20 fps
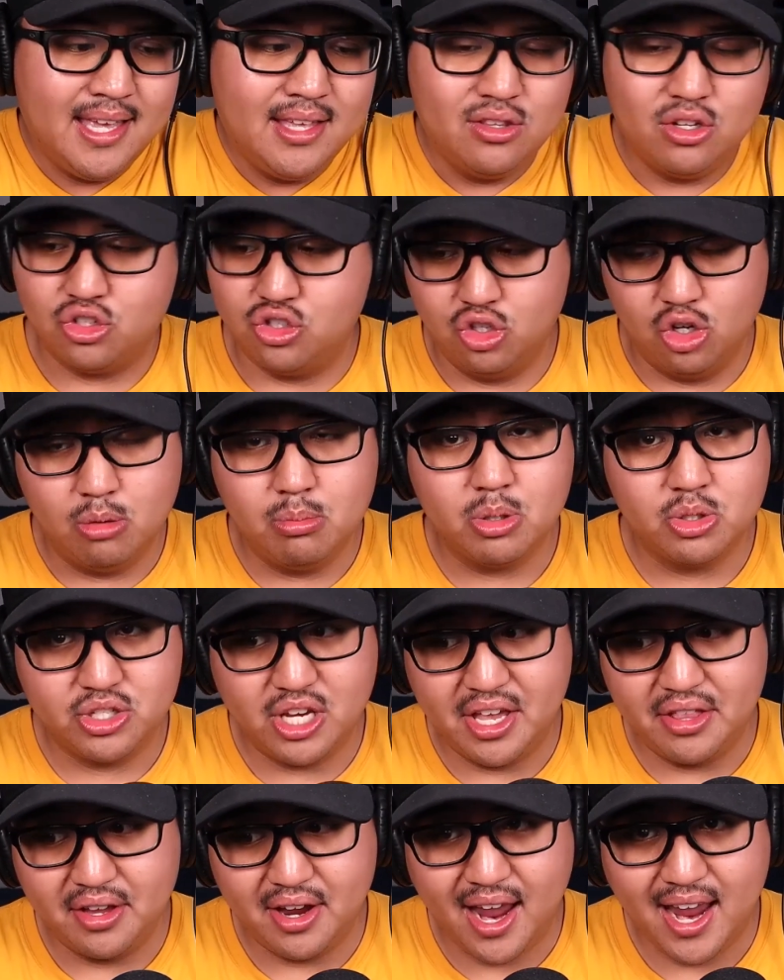There's no more
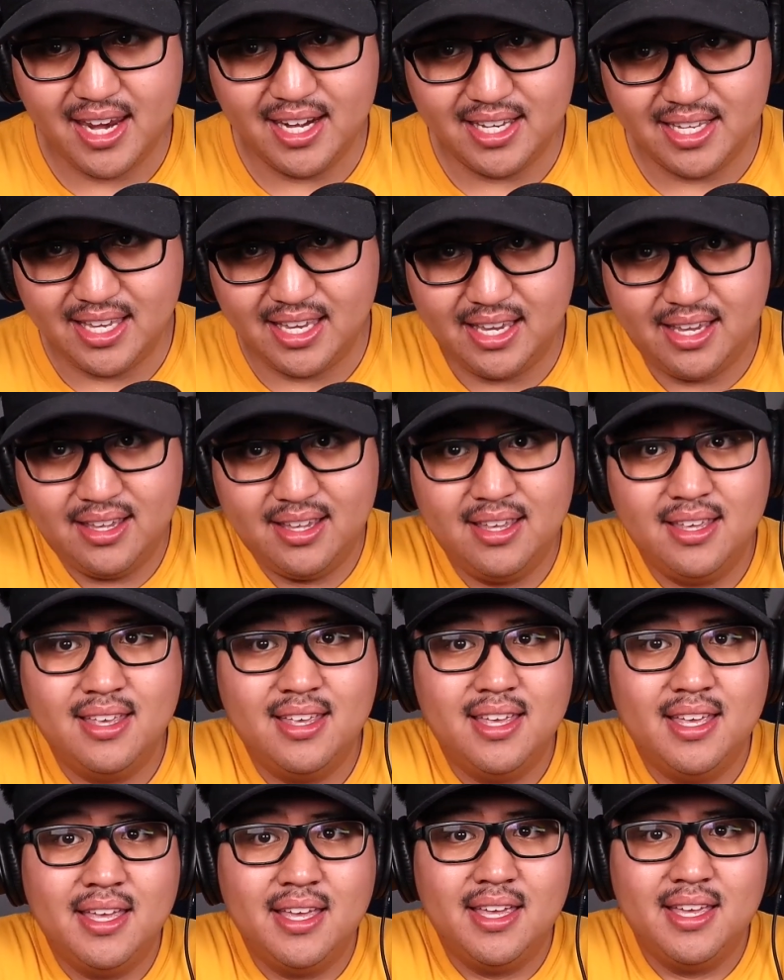Taylor Heinicke.
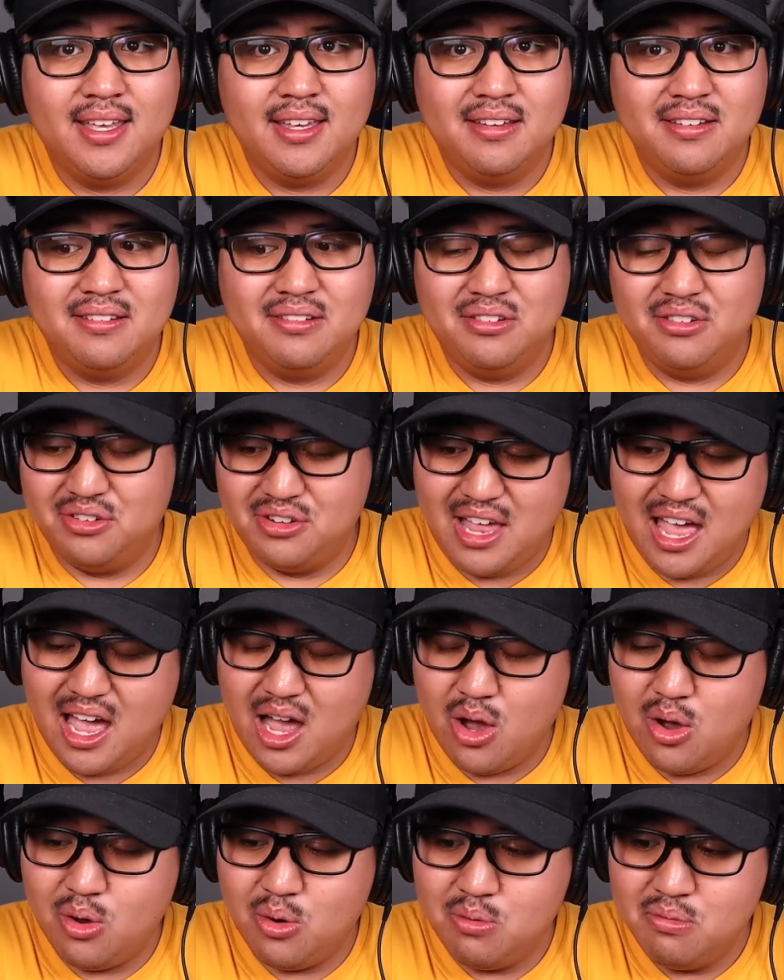You're
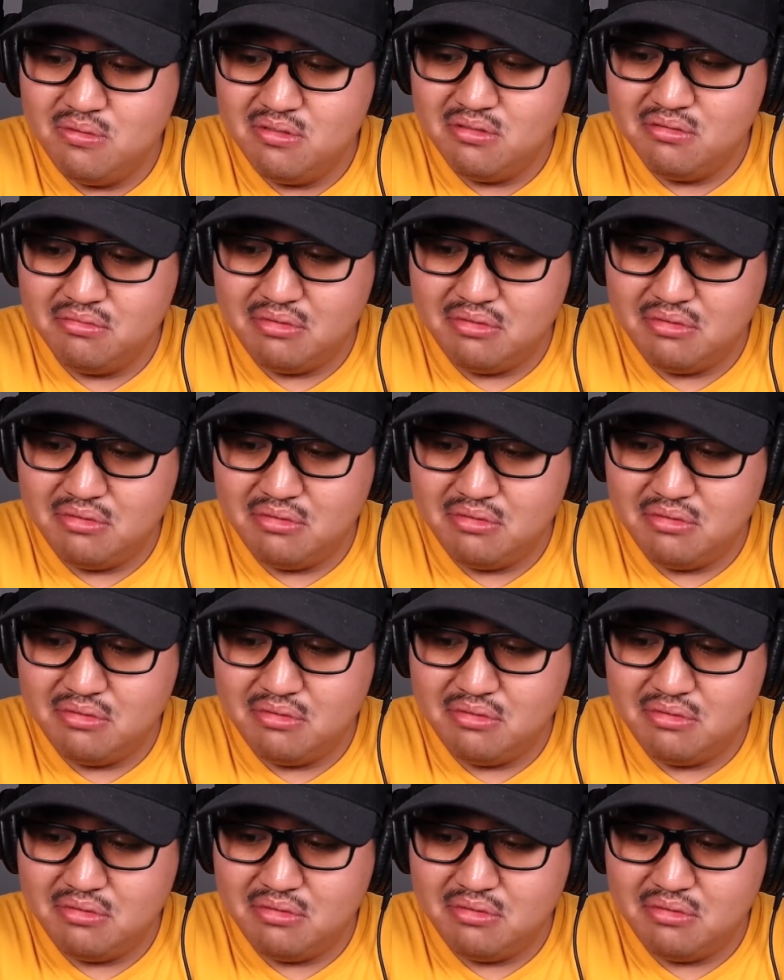now